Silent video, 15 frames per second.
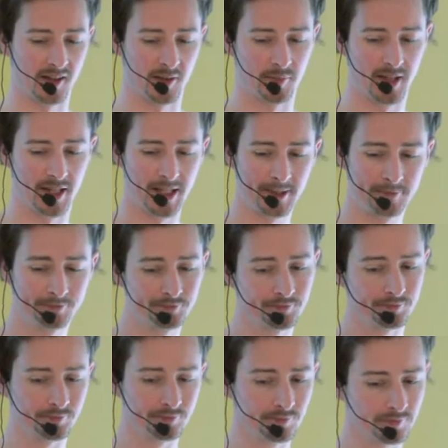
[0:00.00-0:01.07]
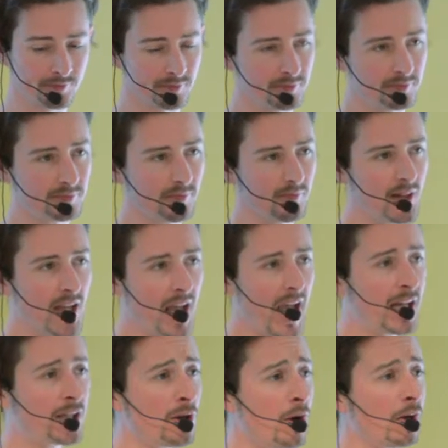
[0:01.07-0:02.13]
them. Yeah?
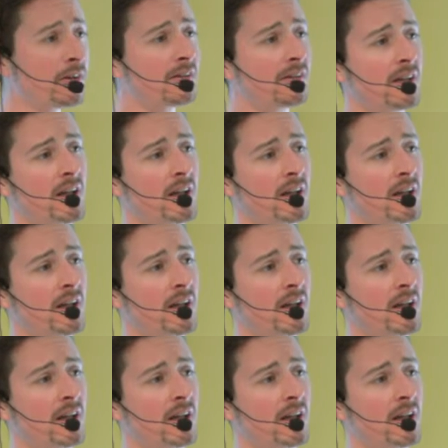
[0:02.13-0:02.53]
And don't